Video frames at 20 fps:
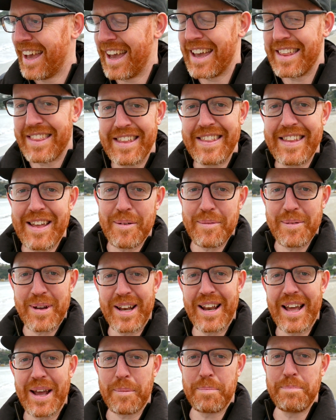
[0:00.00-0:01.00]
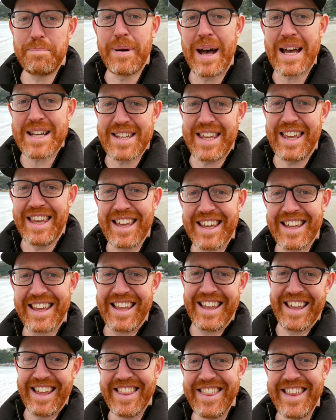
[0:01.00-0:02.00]
and then they'll be like putty.
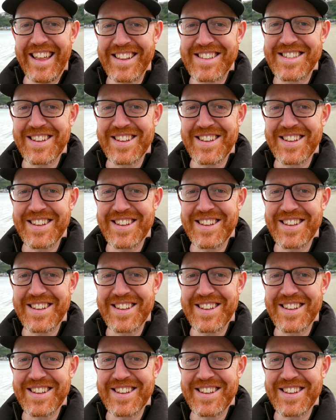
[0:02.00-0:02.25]
They'll